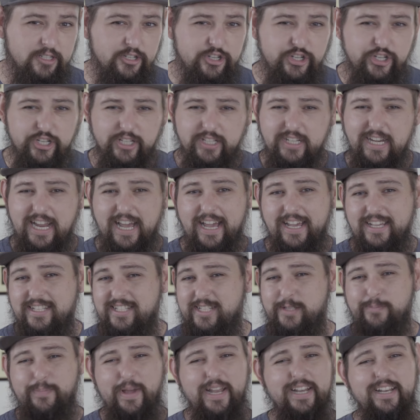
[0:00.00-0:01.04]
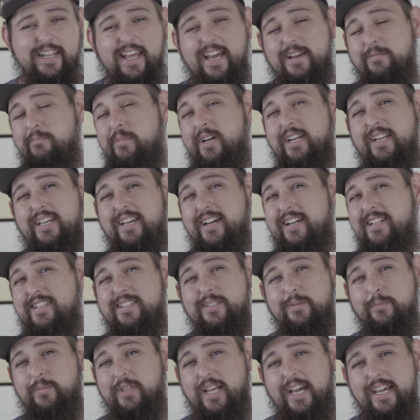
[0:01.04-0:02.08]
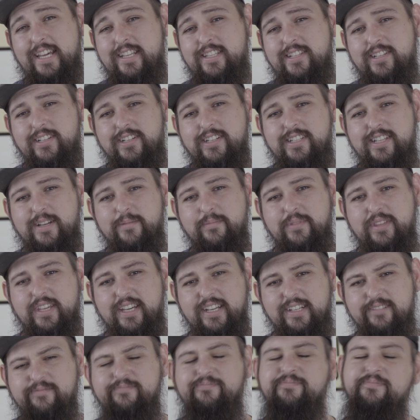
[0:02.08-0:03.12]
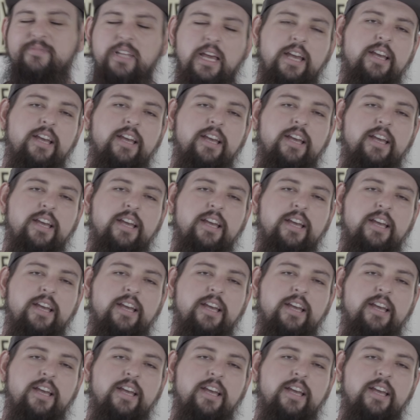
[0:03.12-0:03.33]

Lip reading: shouldn't I spend that money on some lights or something?